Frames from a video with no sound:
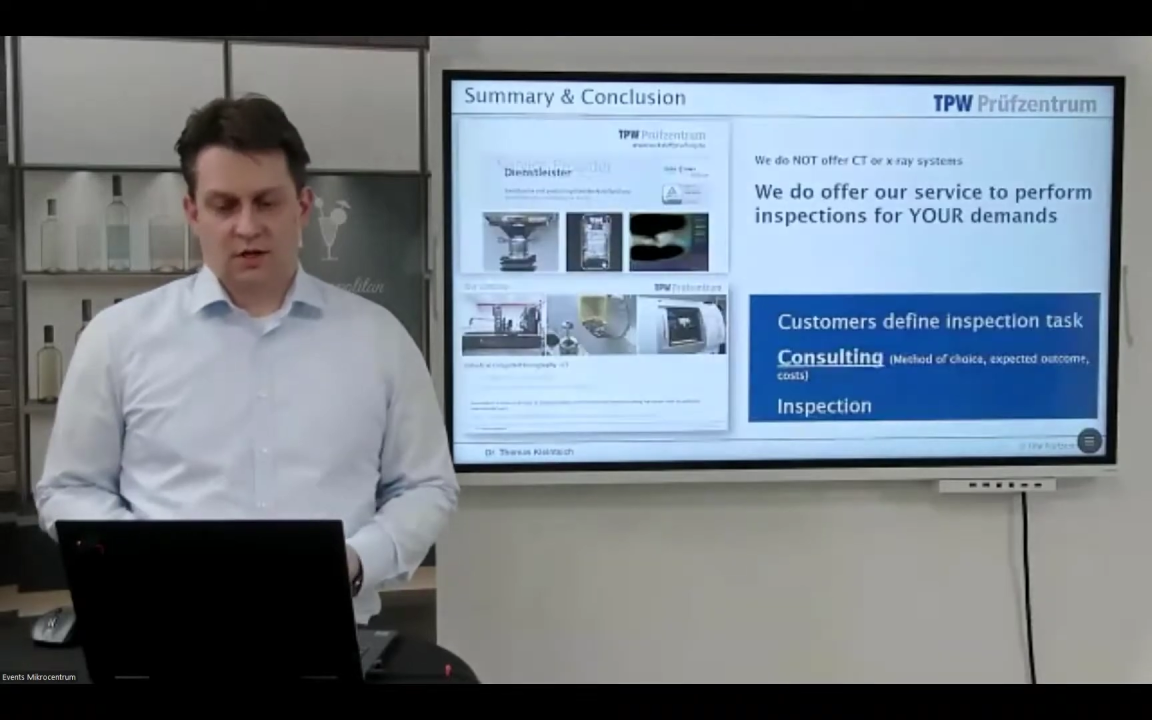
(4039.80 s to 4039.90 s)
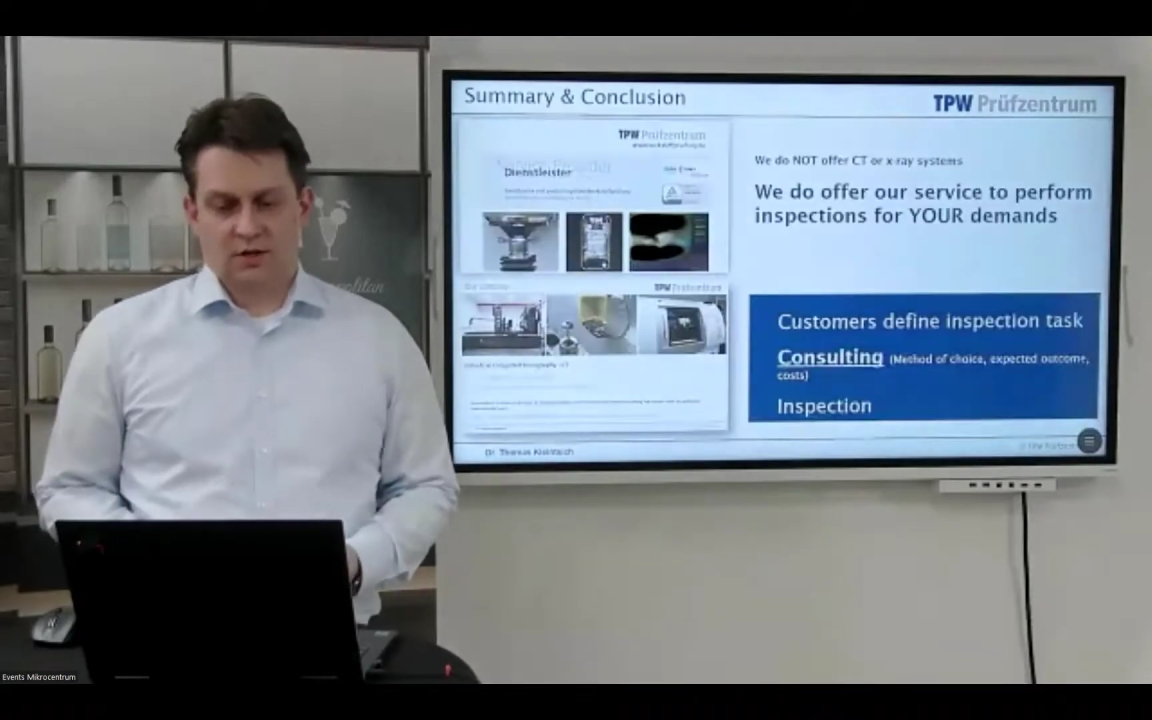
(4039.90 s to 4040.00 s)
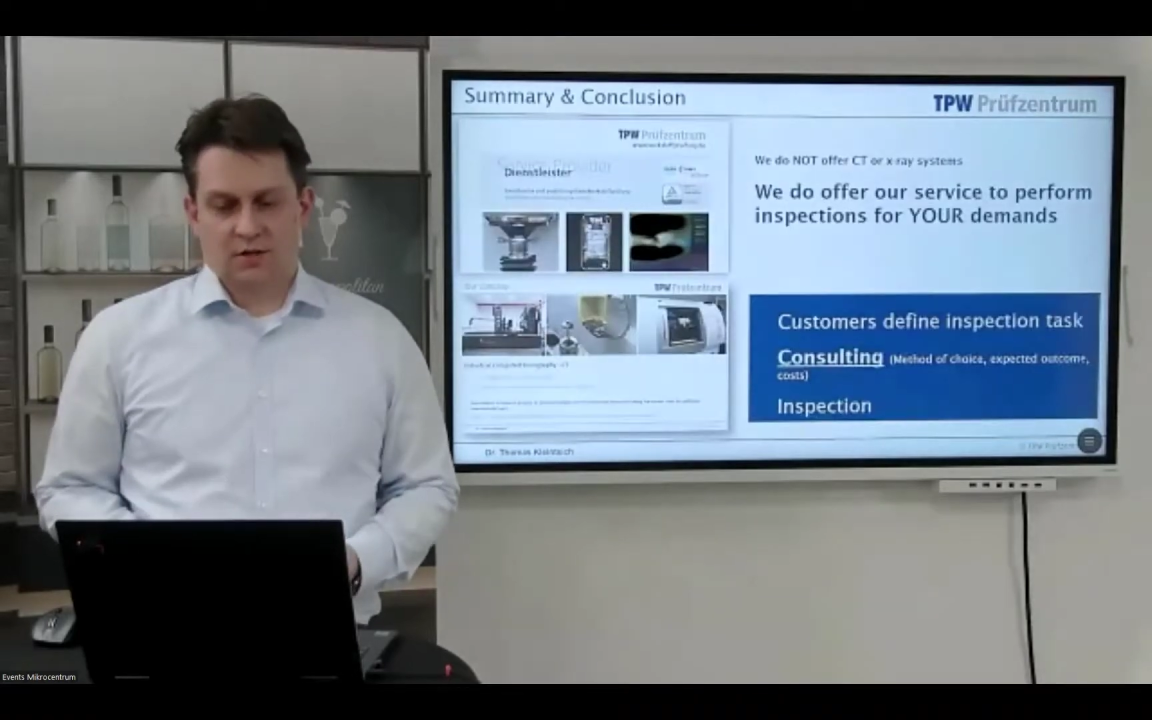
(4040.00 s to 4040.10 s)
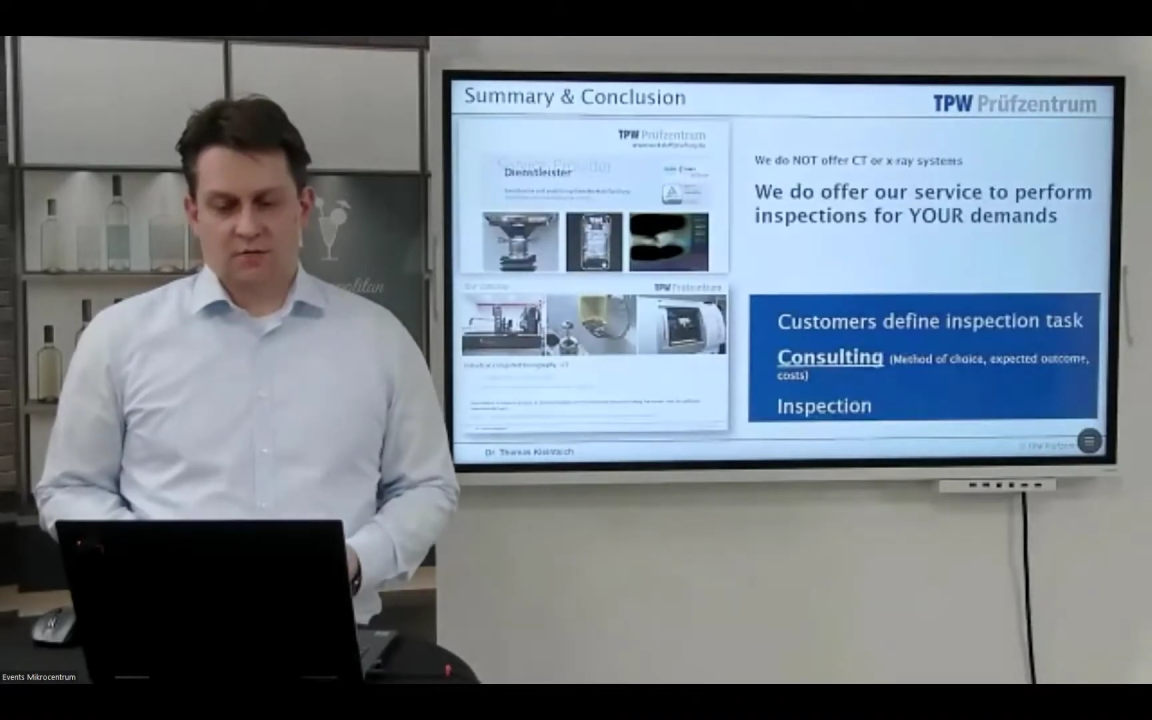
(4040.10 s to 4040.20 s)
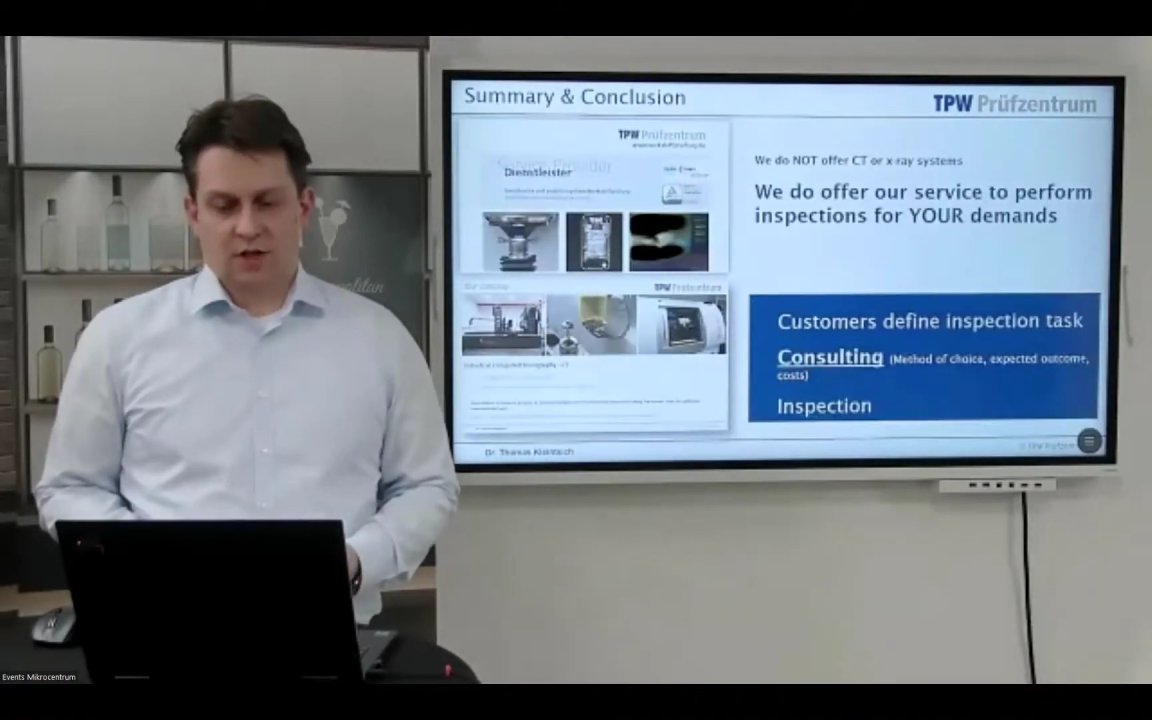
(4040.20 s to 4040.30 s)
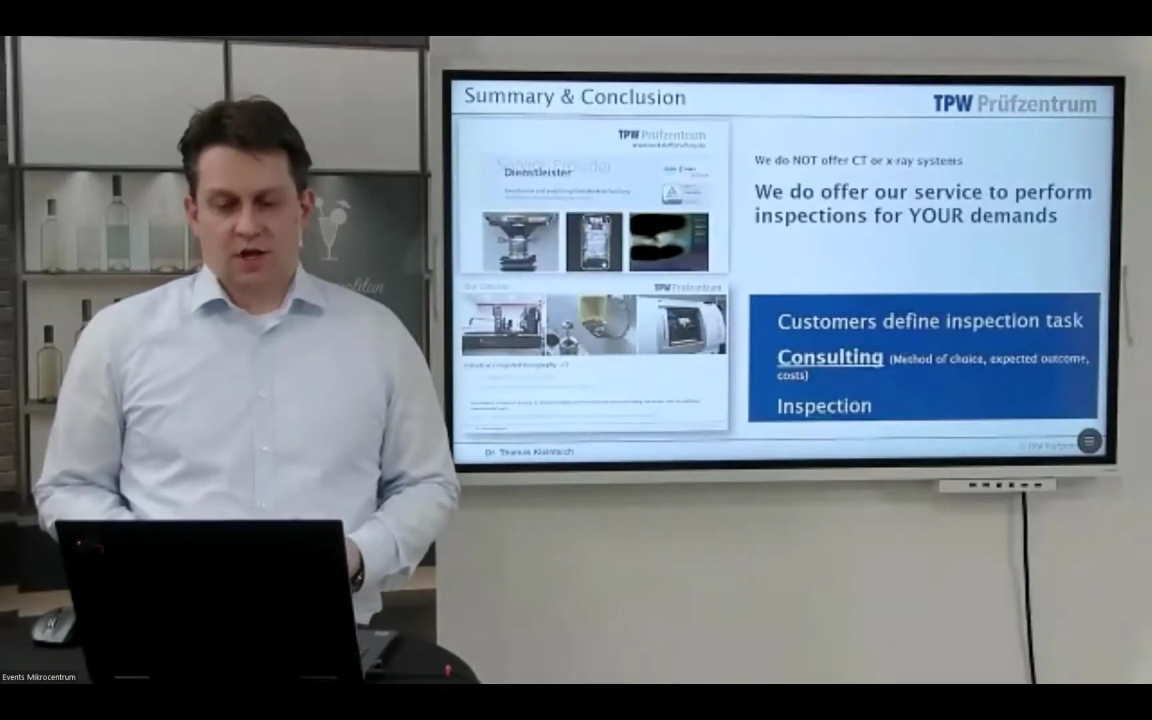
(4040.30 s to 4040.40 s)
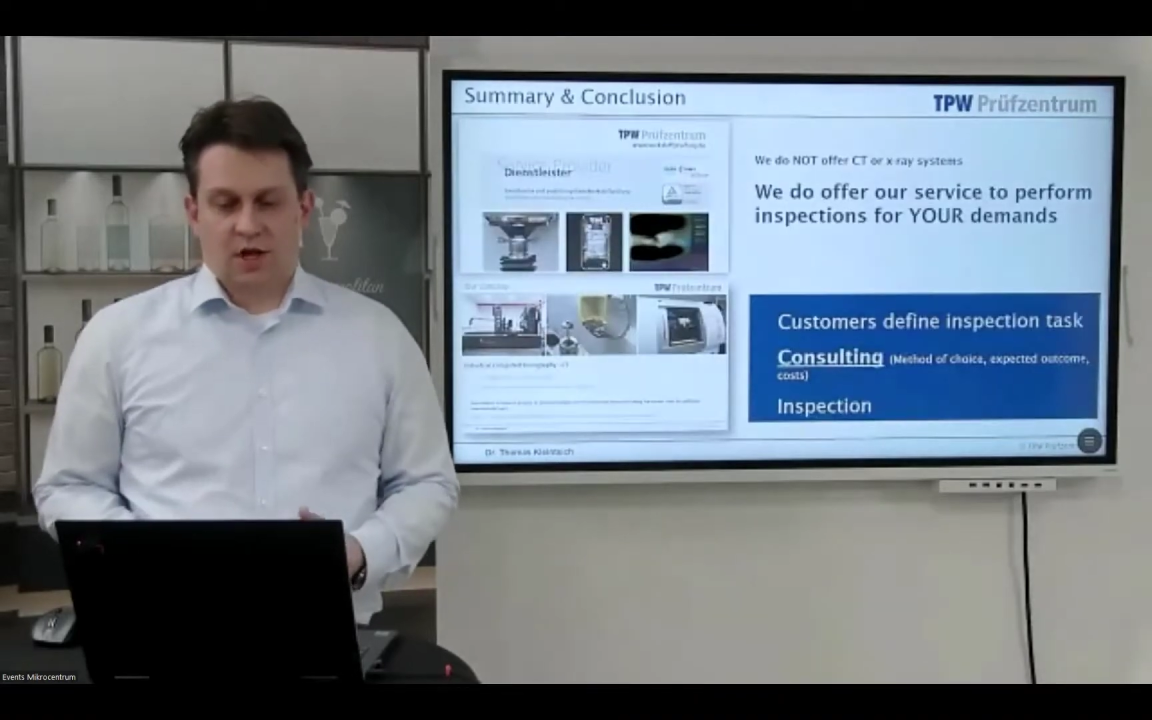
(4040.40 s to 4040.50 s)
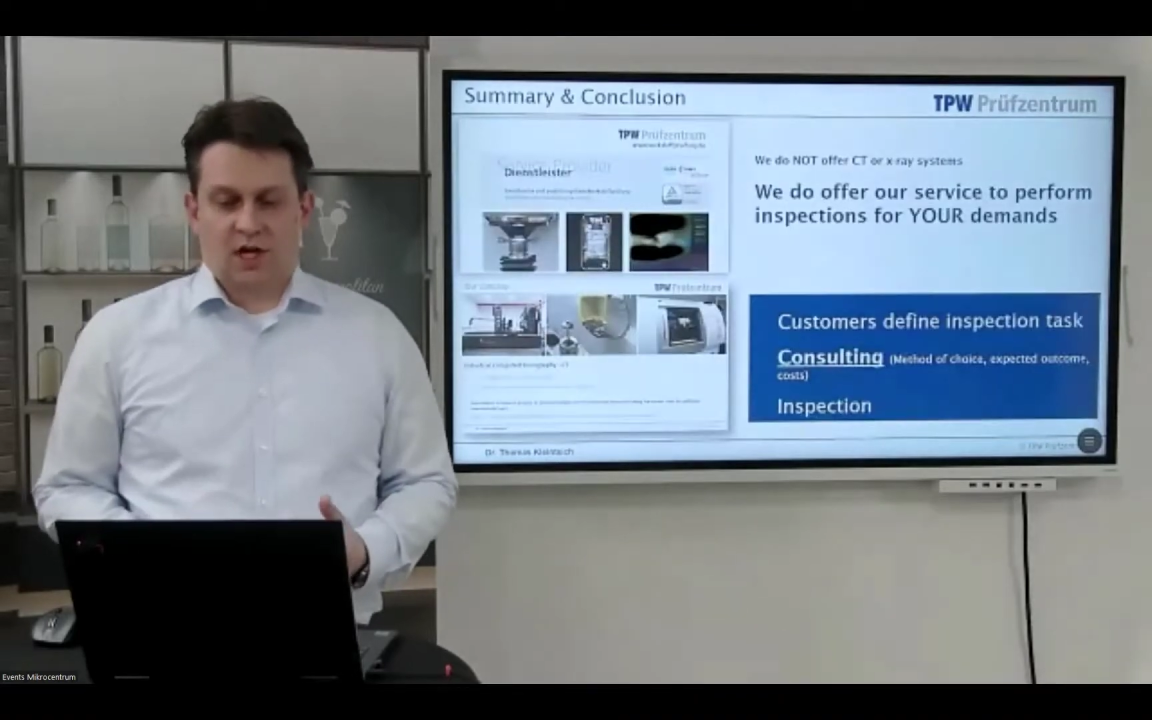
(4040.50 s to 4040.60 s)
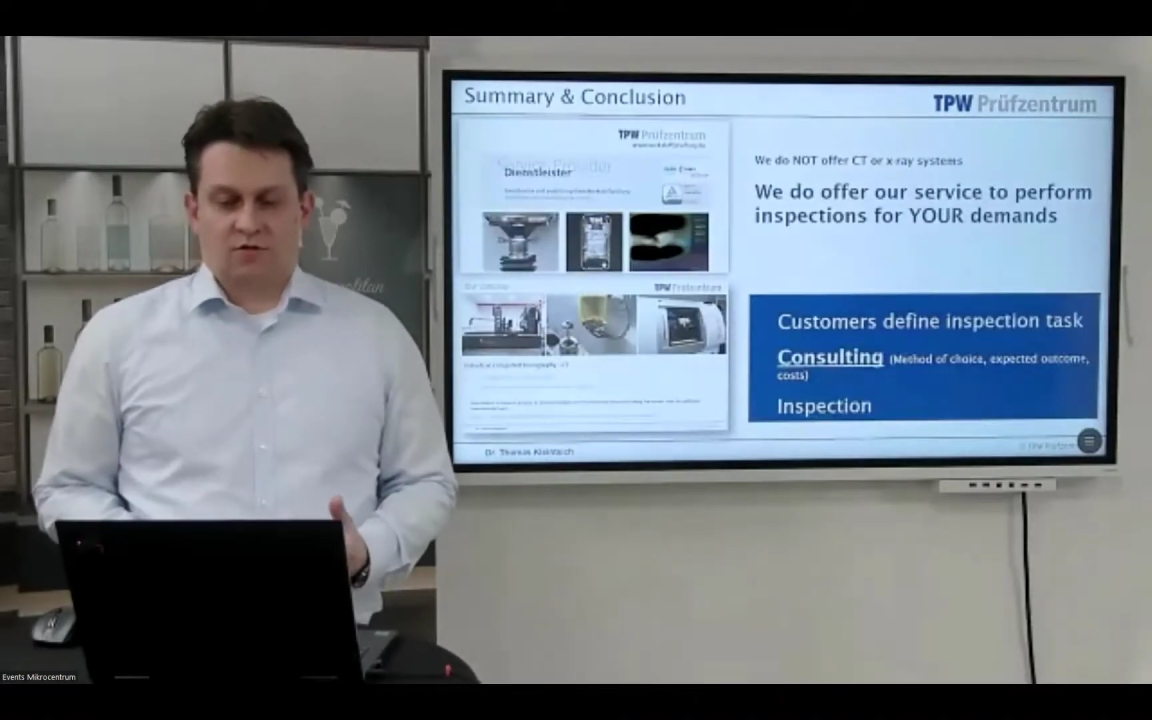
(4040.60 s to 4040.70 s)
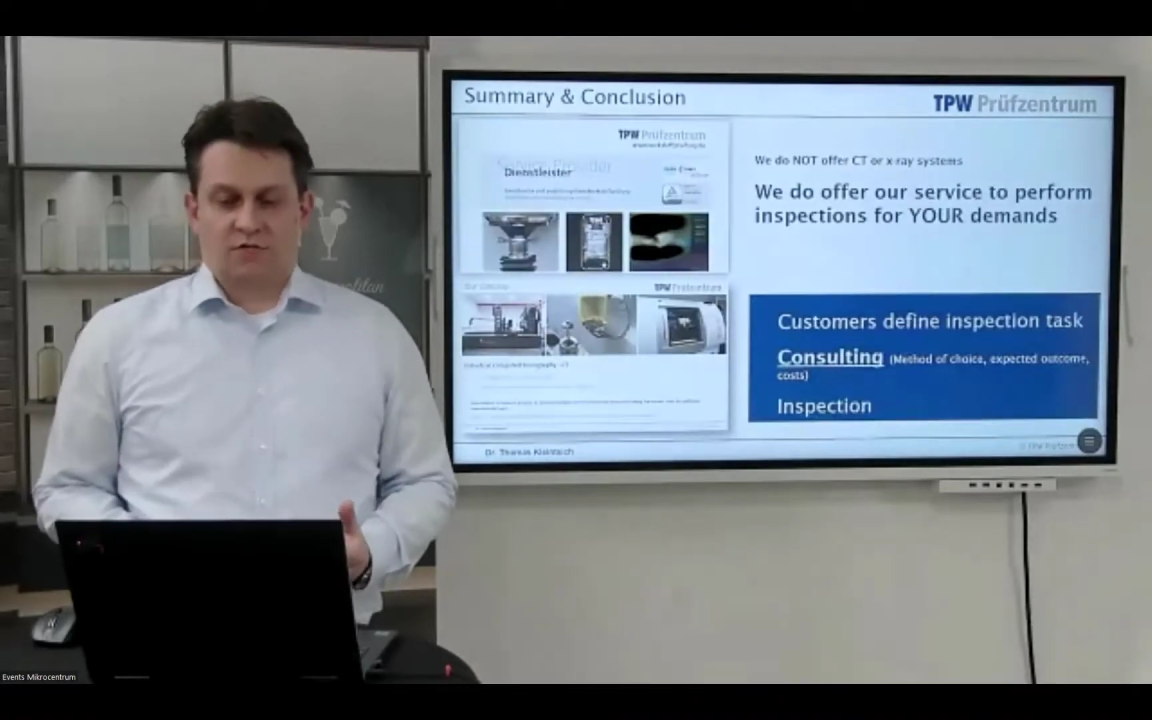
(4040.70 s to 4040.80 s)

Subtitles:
So, and